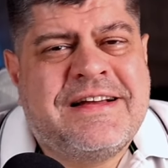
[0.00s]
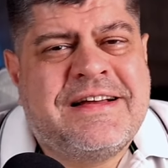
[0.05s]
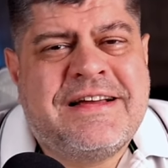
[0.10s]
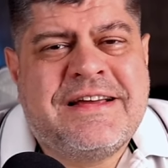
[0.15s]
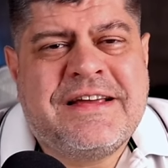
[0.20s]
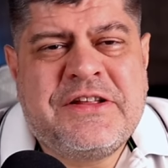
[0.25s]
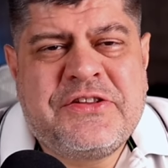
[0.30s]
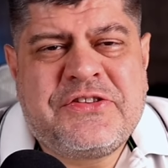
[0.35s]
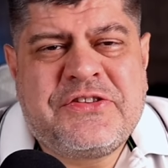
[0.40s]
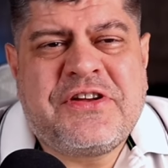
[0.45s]

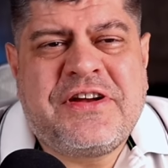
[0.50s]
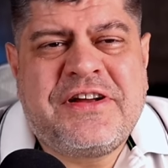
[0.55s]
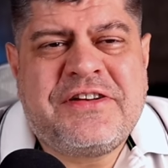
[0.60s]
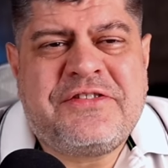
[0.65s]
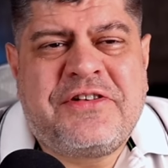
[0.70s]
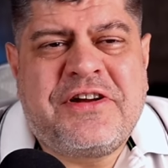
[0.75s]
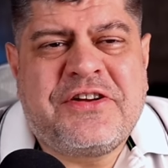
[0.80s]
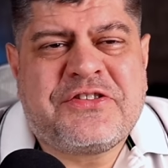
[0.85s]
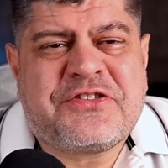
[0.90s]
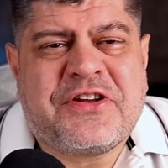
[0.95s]
Inside
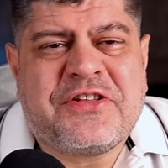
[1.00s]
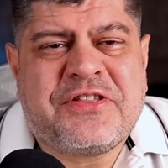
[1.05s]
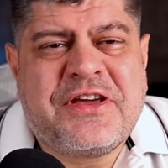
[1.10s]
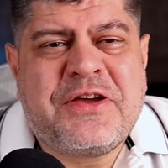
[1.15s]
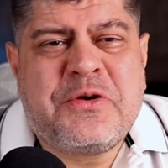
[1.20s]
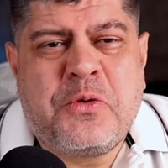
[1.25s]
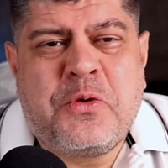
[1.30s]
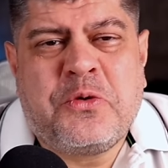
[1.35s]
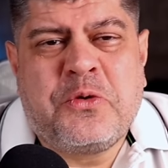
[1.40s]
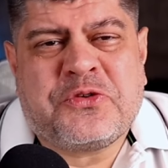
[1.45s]
Russia,
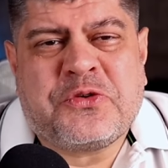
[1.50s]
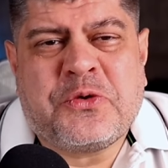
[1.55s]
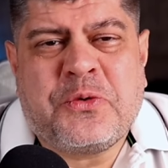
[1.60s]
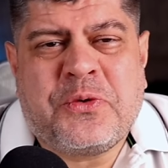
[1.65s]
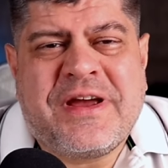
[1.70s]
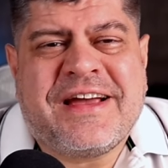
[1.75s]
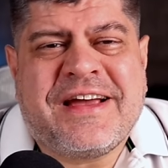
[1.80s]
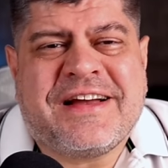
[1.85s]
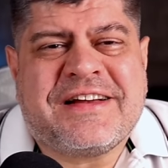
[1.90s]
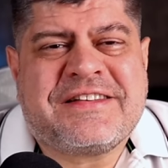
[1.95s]
they also
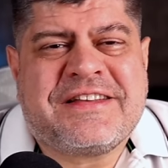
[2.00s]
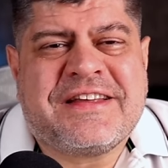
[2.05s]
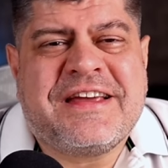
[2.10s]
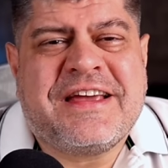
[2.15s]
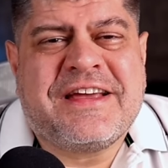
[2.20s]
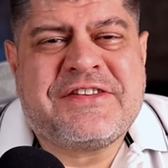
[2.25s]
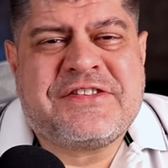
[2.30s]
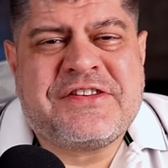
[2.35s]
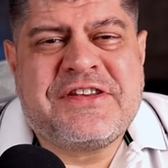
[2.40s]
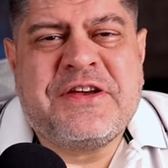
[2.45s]
act
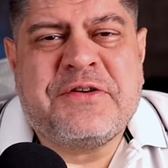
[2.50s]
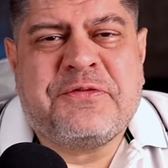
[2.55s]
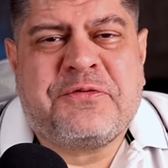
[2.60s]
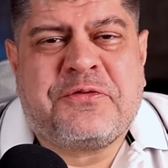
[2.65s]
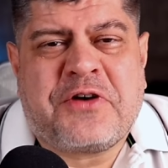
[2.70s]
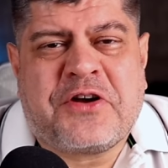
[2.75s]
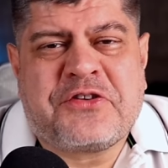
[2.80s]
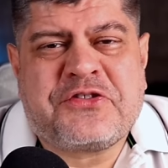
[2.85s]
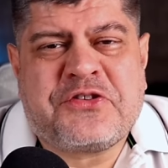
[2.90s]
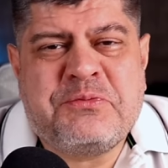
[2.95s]
as if
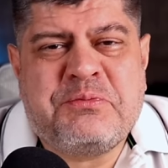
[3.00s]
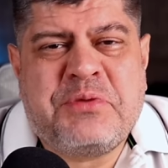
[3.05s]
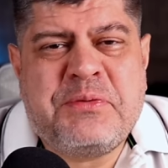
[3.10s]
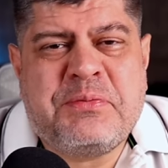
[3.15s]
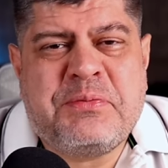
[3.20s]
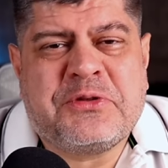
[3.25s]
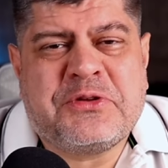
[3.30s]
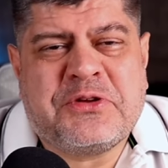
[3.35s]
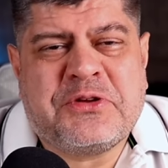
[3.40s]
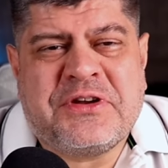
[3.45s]
Russian
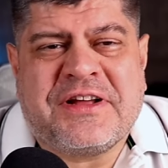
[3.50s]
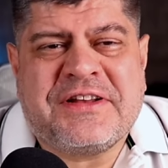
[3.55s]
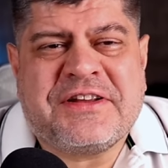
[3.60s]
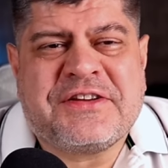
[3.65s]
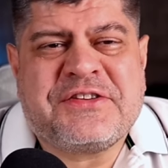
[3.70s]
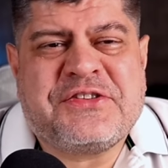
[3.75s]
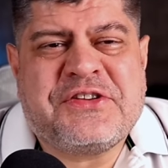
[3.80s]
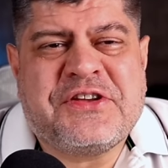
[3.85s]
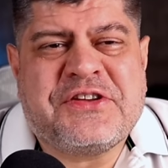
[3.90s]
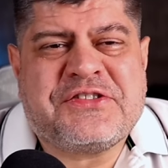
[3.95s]
people do not
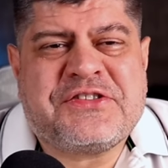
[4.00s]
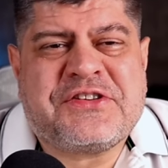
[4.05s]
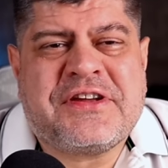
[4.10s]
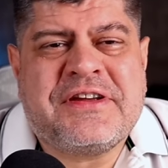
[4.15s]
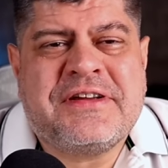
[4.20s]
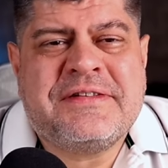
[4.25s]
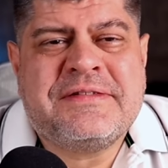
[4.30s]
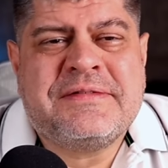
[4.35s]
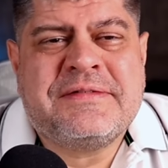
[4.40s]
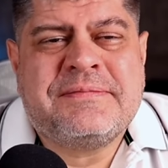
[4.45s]
exist.
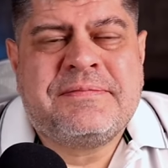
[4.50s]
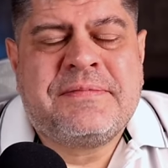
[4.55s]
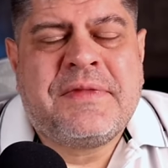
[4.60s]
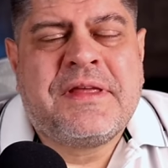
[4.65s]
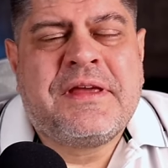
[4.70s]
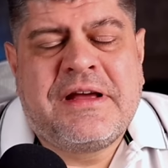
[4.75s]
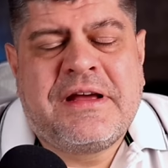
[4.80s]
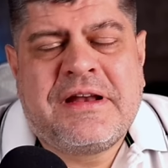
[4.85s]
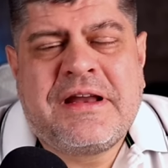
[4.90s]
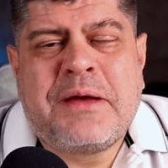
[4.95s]

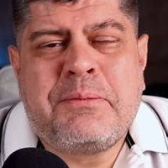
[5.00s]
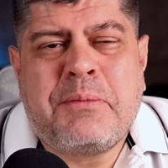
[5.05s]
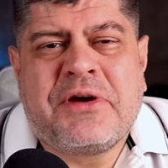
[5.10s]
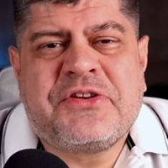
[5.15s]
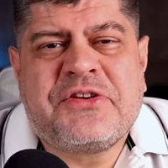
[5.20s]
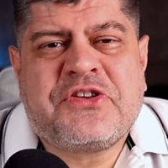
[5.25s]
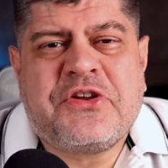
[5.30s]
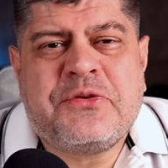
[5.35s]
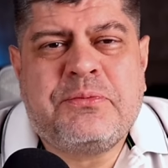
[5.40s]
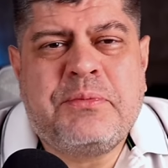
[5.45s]
And I
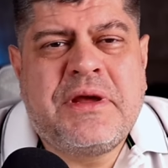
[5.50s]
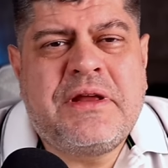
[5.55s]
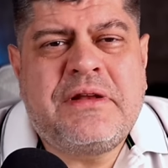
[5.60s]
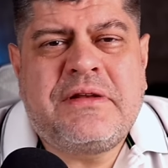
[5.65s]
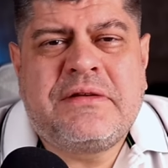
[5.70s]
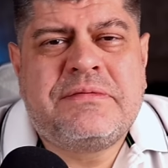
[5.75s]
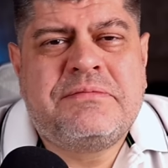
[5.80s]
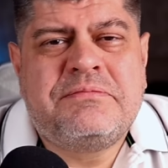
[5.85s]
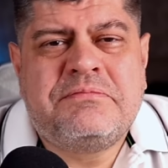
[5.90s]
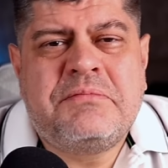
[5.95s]
must
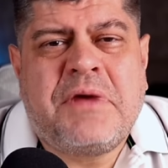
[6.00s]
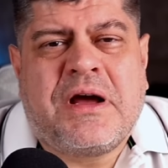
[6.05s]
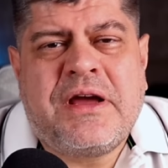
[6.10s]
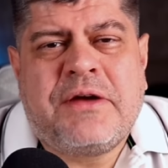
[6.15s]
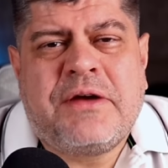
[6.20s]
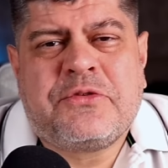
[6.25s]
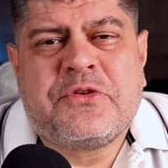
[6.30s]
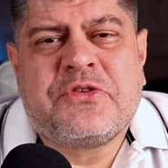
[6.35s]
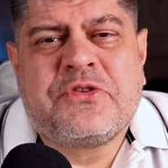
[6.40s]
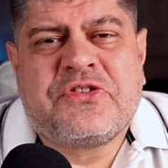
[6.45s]
admit, I
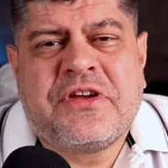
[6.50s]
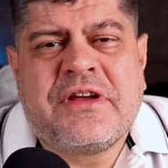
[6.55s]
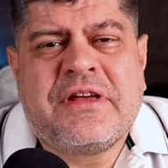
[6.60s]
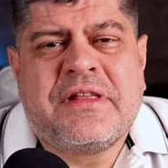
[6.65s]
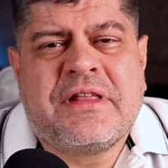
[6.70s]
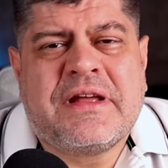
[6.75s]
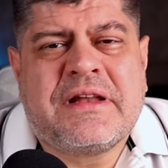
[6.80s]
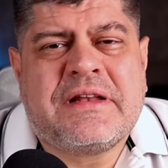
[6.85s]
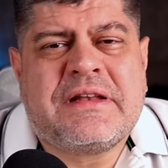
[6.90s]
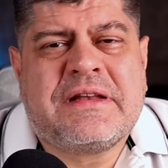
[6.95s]
have to say
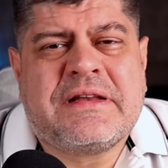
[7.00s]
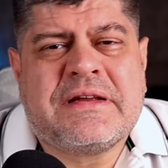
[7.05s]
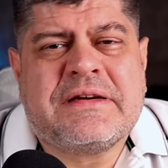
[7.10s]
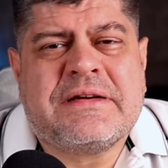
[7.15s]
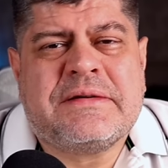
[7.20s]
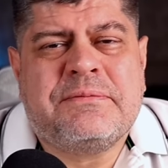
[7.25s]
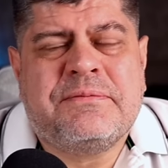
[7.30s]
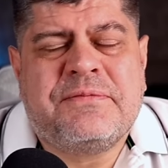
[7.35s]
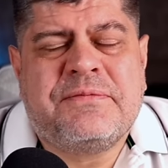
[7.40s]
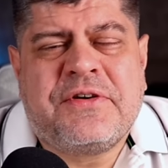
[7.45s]
that
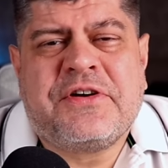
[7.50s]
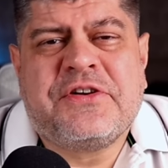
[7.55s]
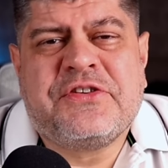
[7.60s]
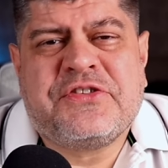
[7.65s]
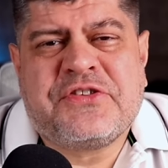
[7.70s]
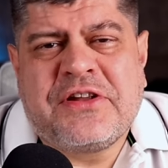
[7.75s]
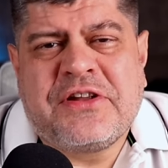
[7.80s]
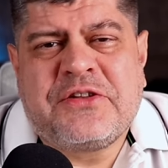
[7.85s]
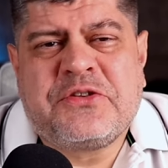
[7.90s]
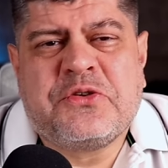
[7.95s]
I'm very
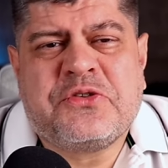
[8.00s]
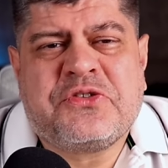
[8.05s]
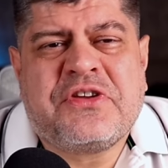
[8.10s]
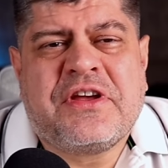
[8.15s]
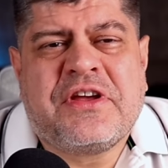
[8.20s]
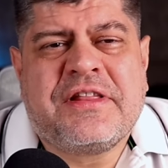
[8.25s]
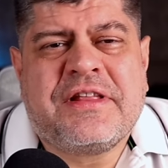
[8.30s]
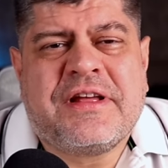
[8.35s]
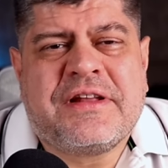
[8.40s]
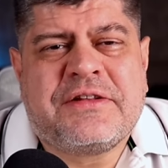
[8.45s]
sad to
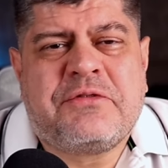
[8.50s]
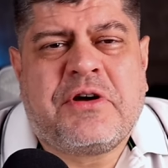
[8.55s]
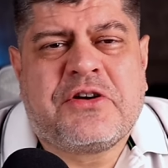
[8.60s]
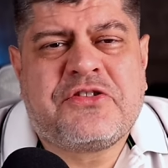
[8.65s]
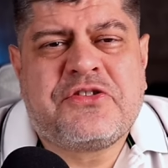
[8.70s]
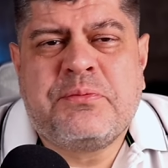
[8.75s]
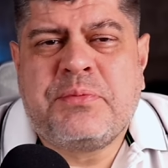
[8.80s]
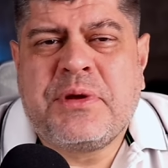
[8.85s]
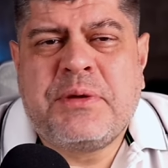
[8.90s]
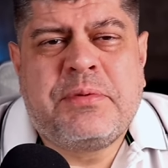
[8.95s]
say that
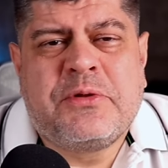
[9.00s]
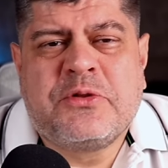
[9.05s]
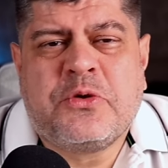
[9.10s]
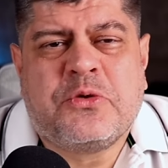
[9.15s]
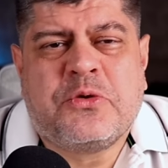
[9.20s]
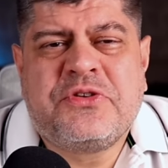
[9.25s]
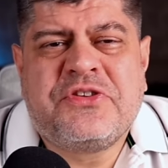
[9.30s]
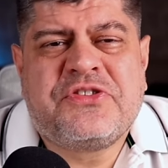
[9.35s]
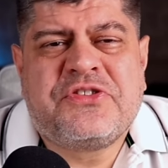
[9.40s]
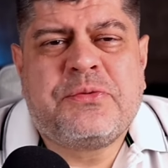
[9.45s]
Russian people
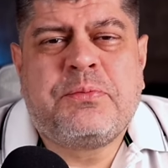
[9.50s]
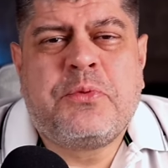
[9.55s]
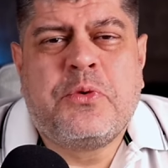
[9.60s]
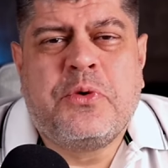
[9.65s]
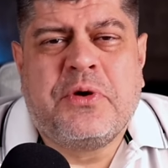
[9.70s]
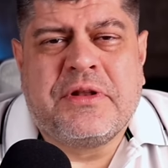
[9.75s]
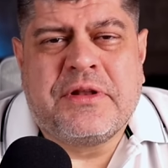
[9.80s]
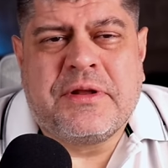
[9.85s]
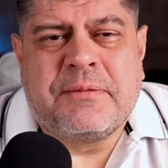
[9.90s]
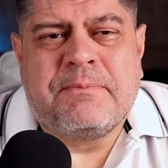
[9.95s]
don't
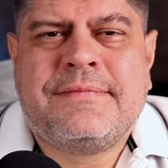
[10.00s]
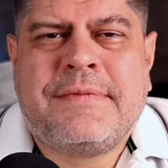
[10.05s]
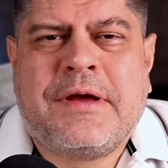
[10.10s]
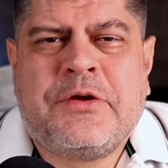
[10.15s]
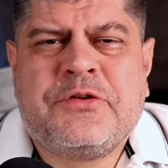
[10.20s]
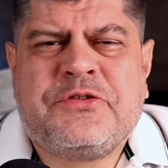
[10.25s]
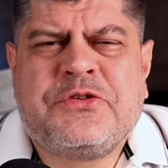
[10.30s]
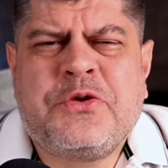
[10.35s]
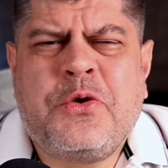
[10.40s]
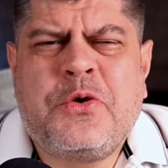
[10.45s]
disappoint them.
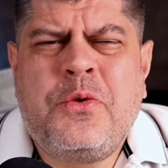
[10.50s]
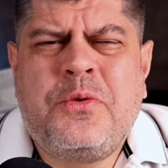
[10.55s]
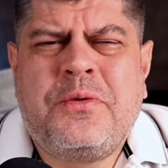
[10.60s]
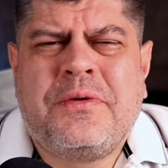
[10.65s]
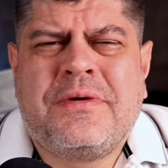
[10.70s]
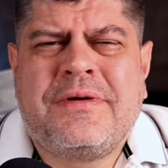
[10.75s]
So